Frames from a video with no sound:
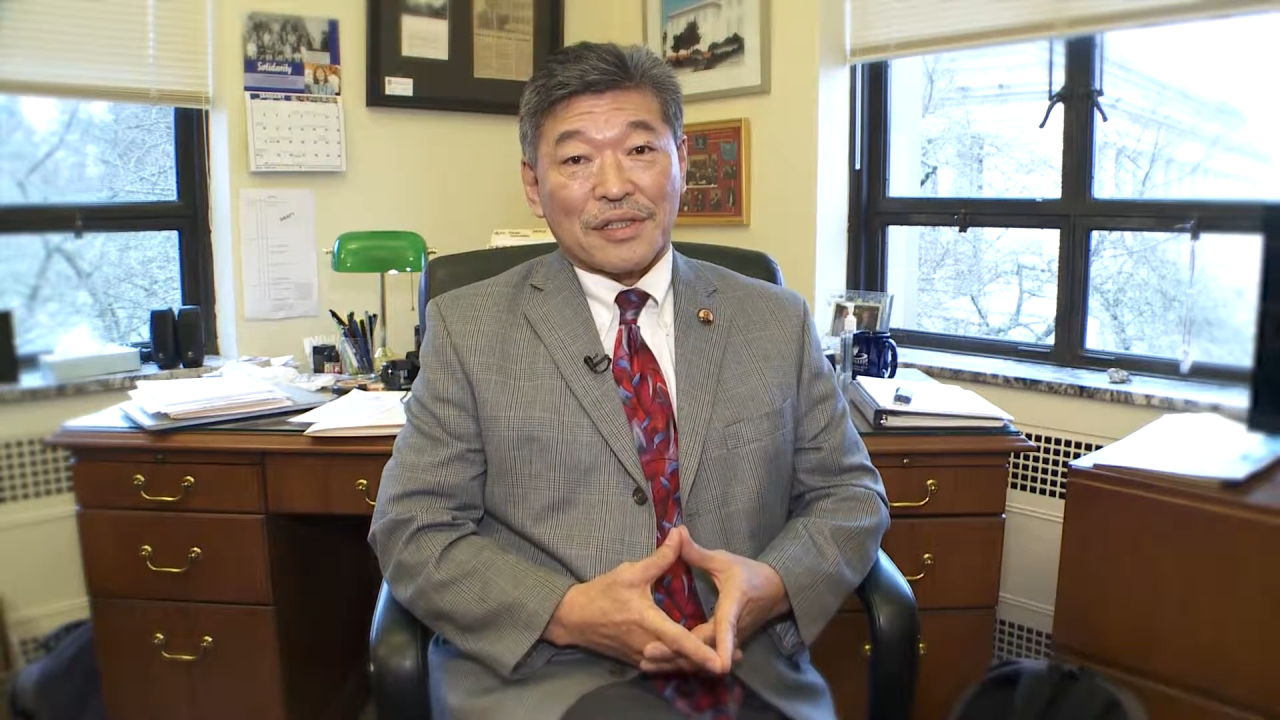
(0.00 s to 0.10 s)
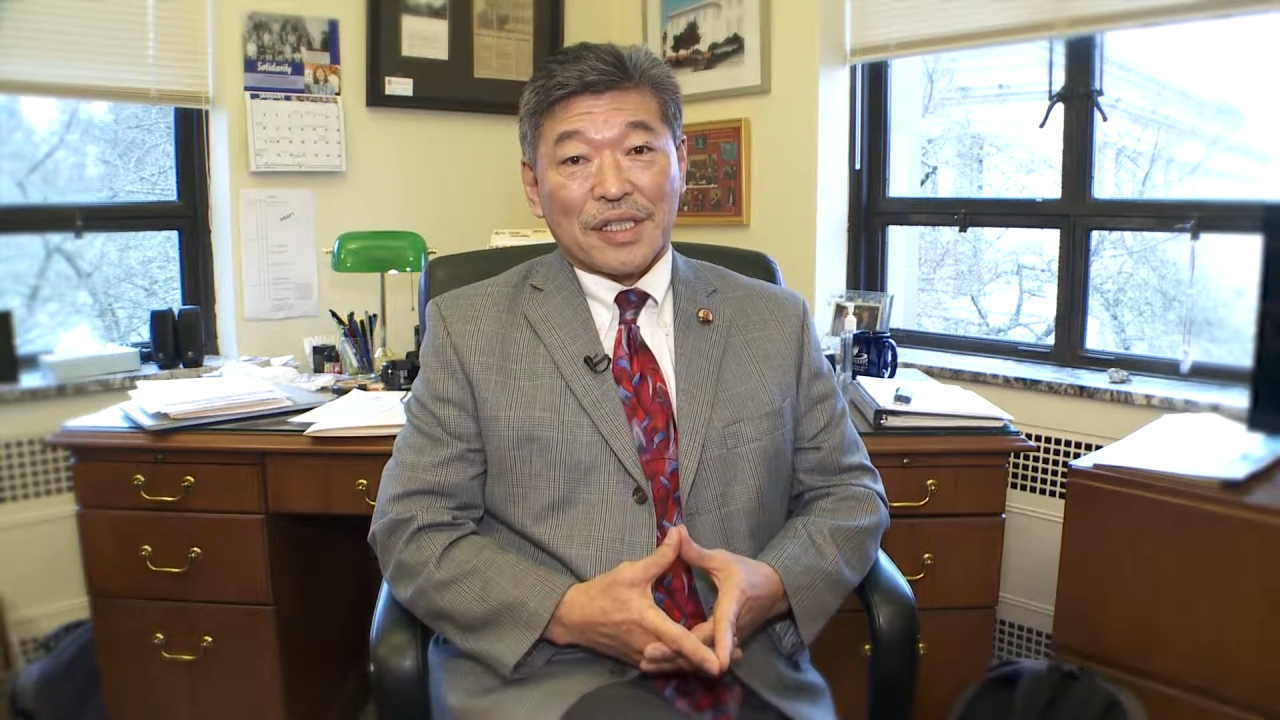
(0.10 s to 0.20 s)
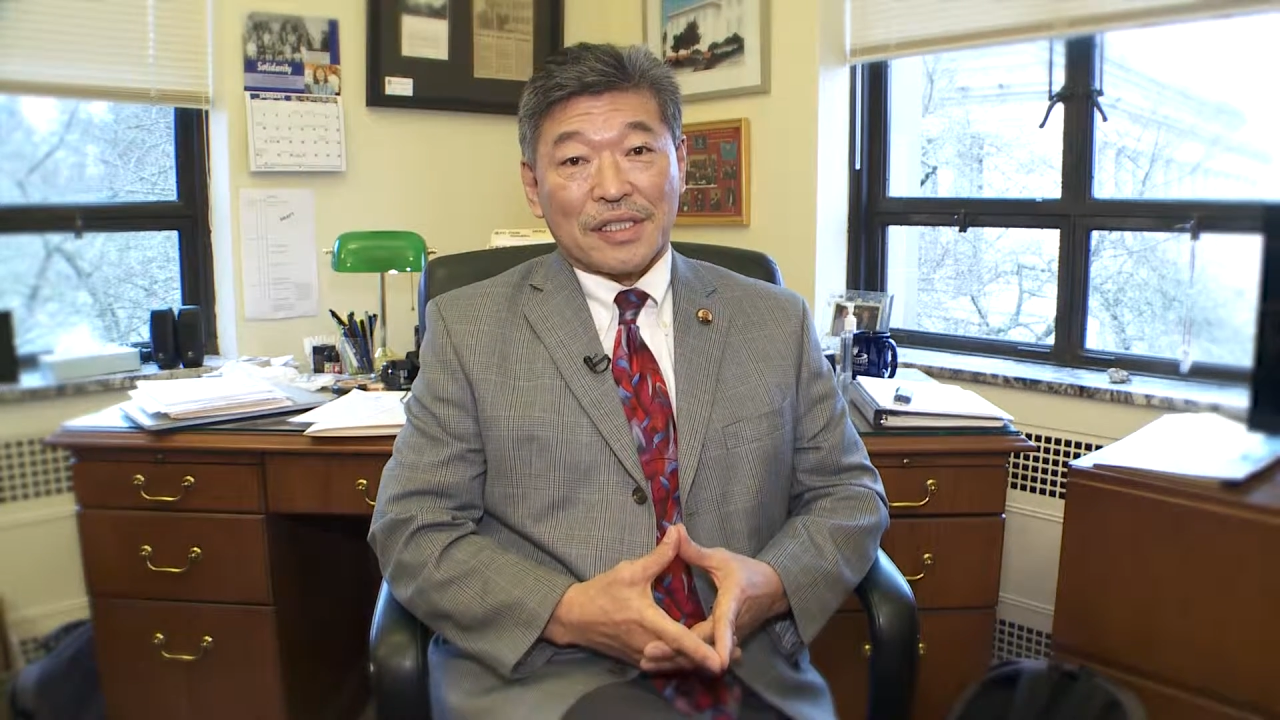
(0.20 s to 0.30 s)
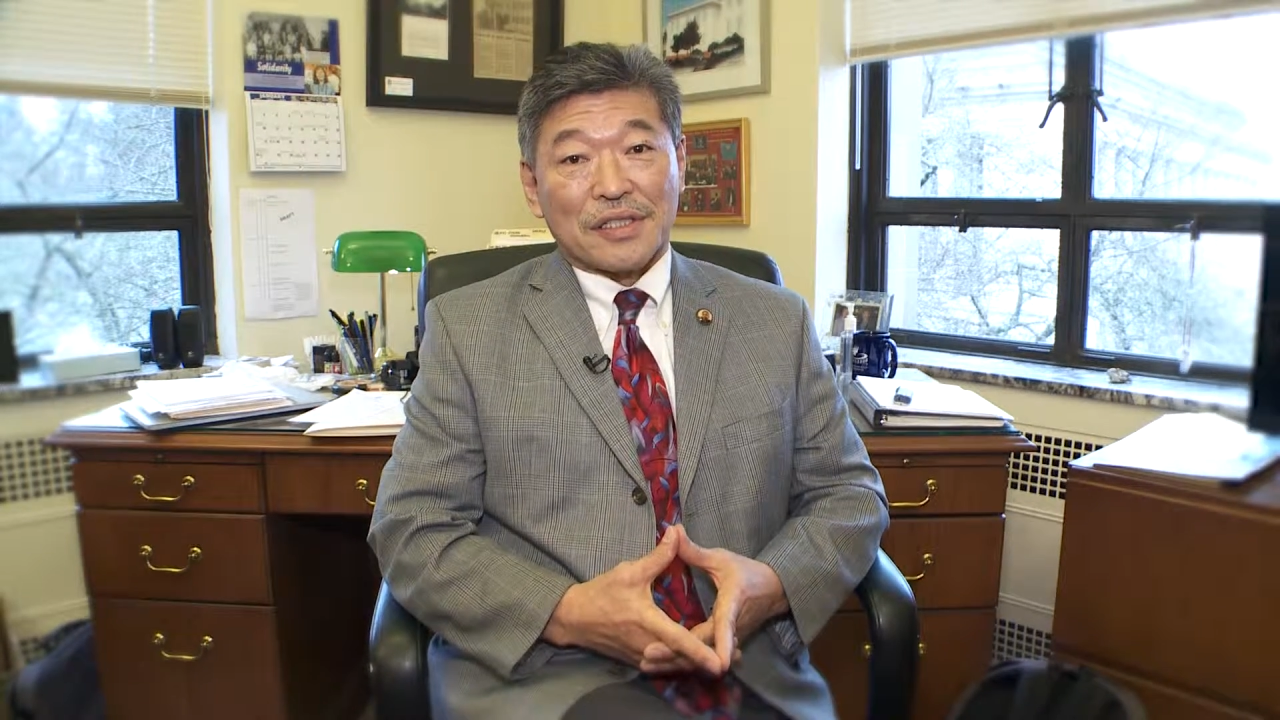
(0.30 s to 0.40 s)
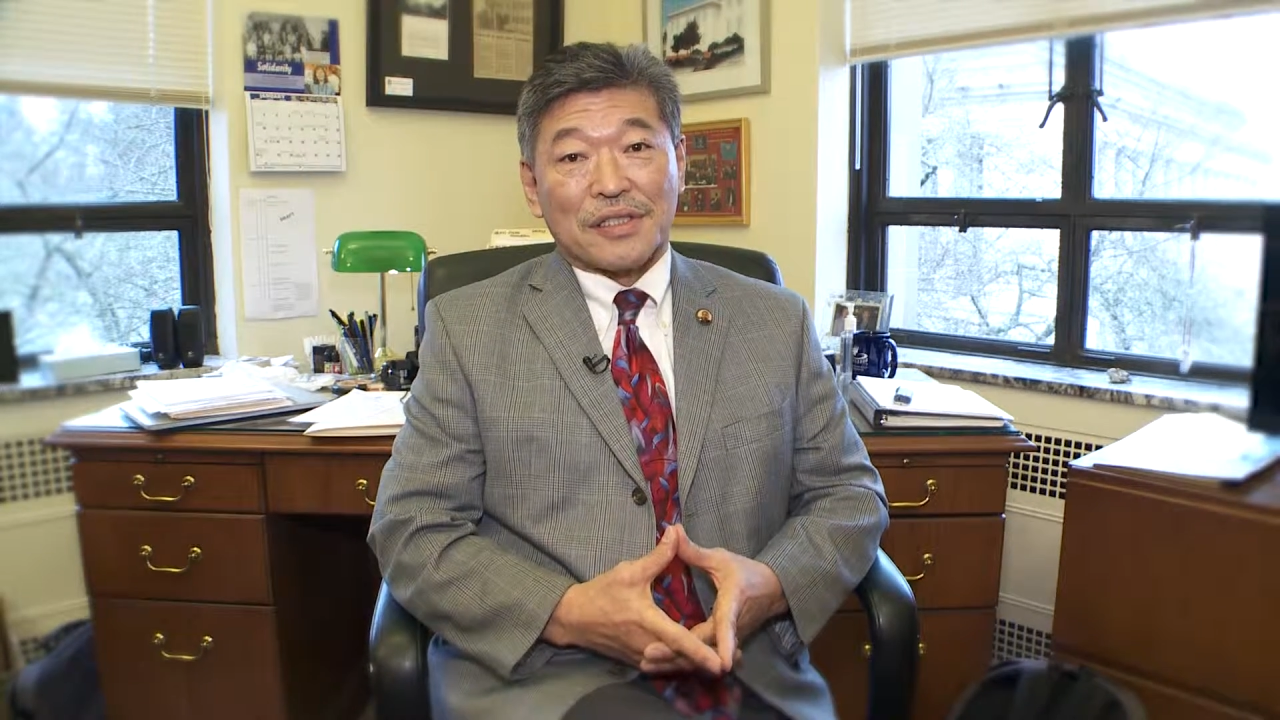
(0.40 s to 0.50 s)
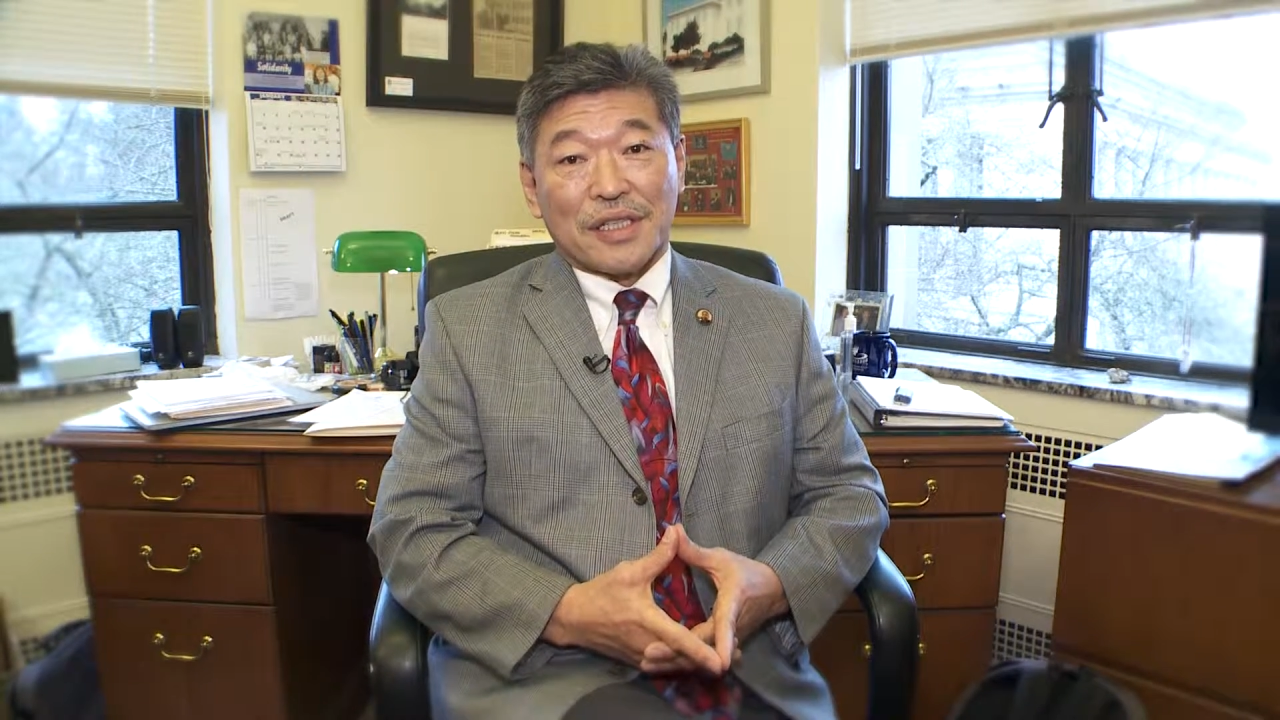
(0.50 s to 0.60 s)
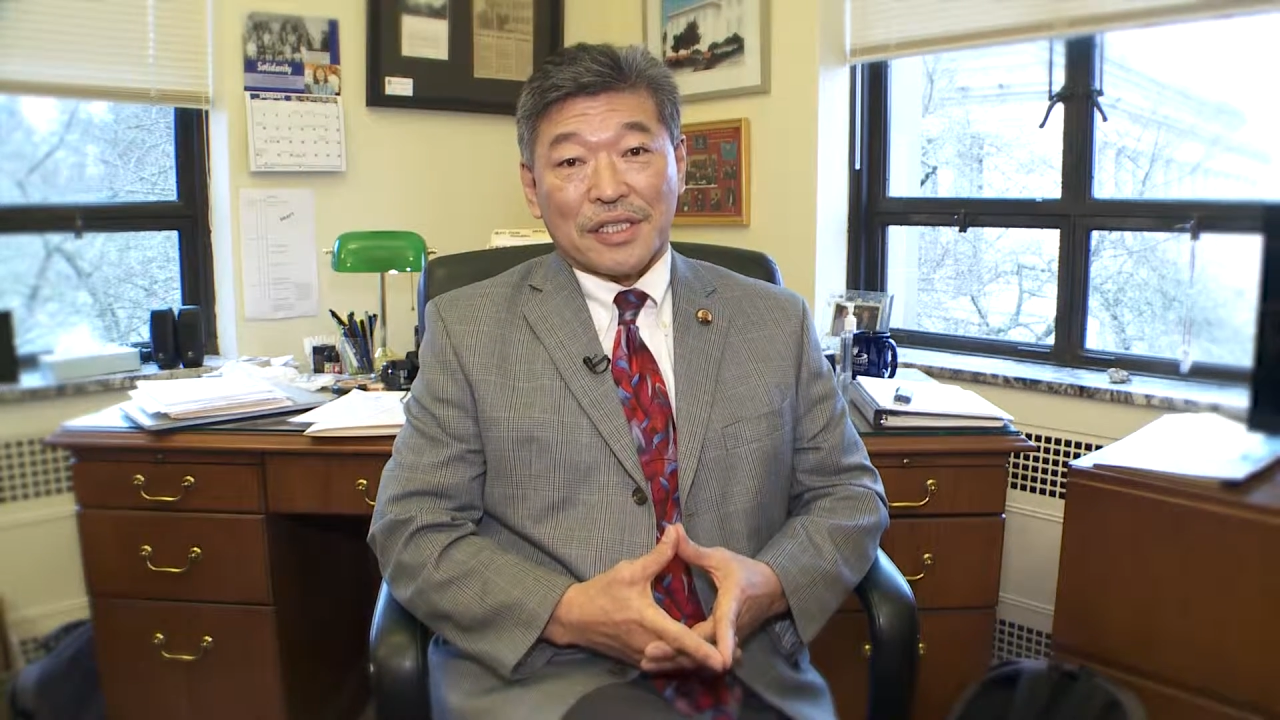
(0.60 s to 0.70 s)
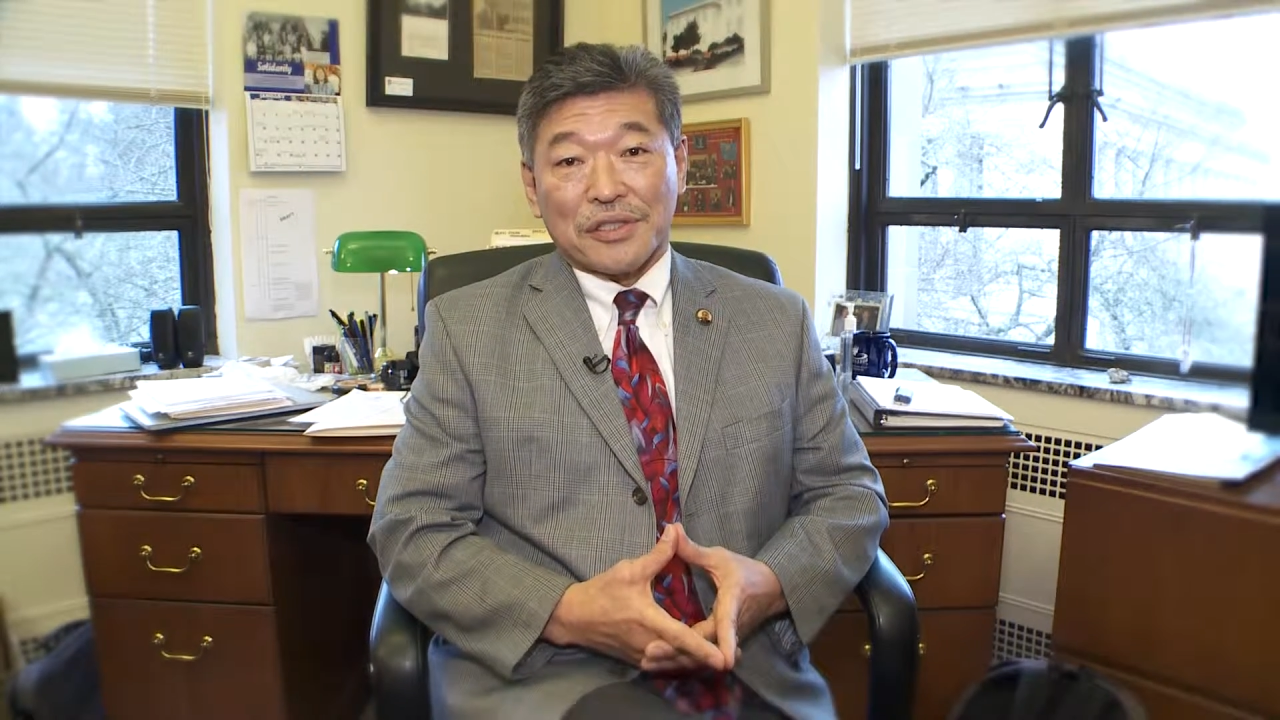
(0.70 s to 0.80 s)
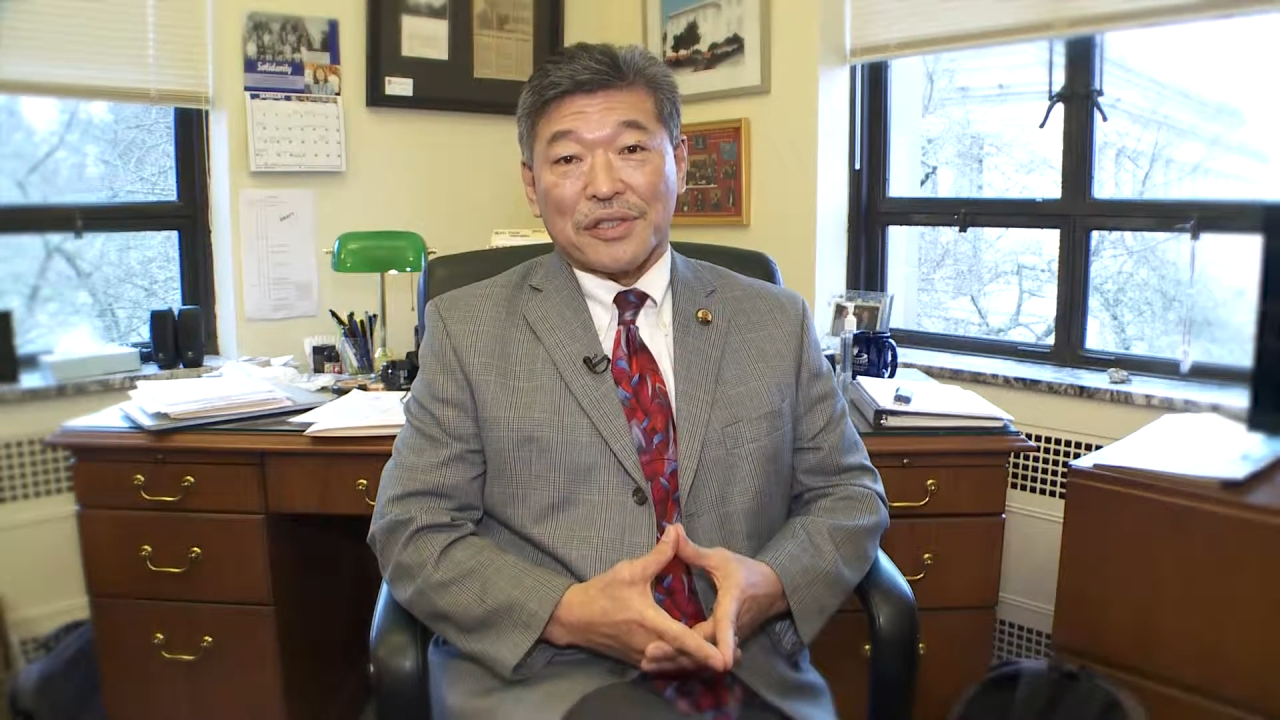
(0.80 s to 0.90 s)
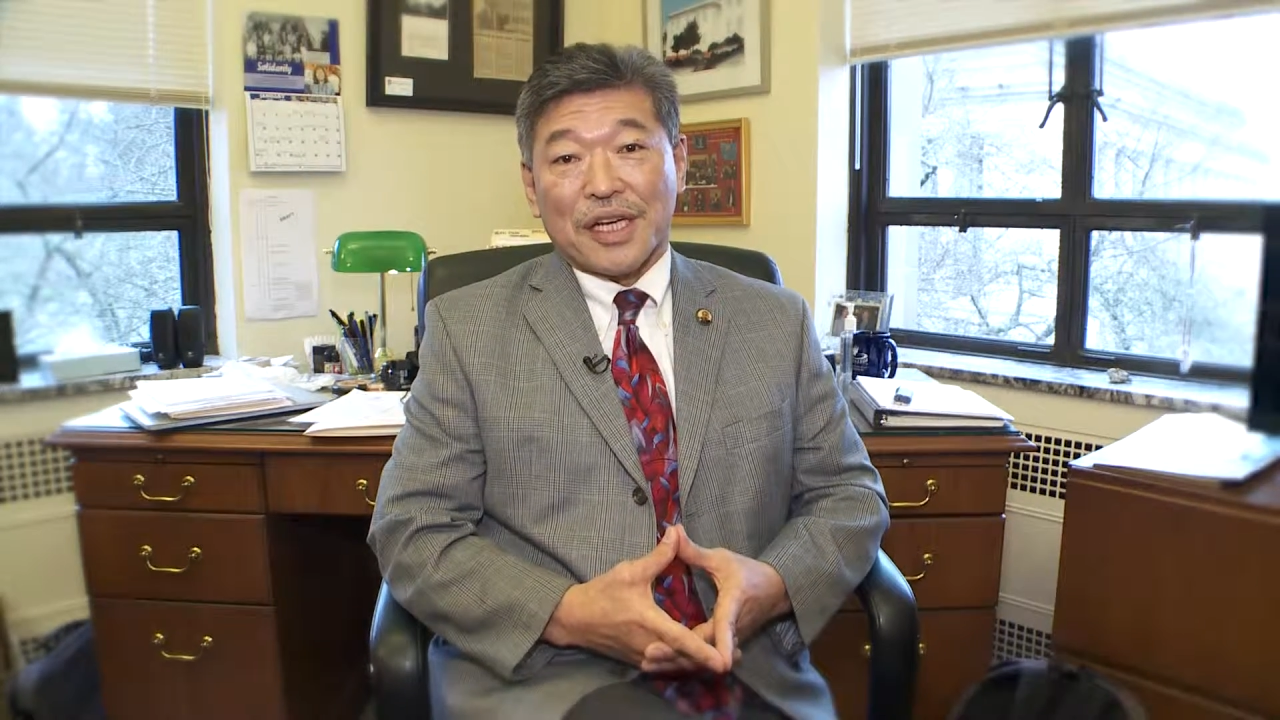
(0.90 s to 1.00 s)

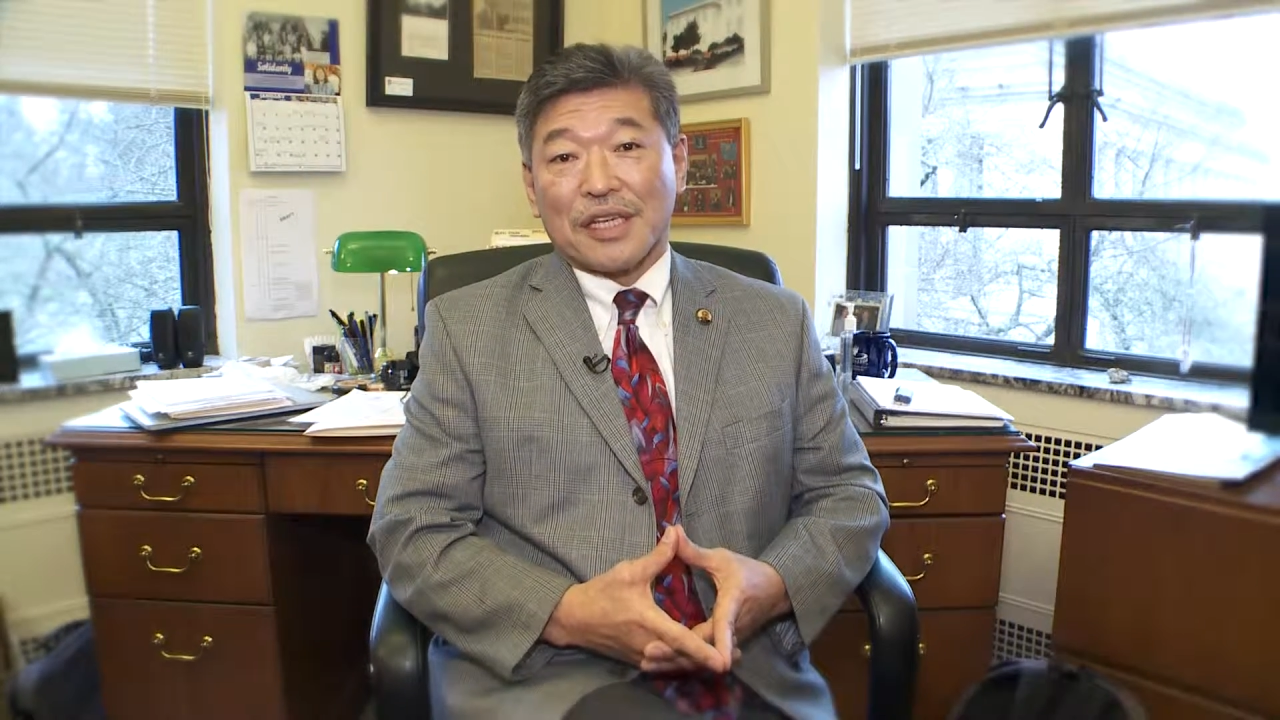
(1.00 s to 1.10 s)
legislature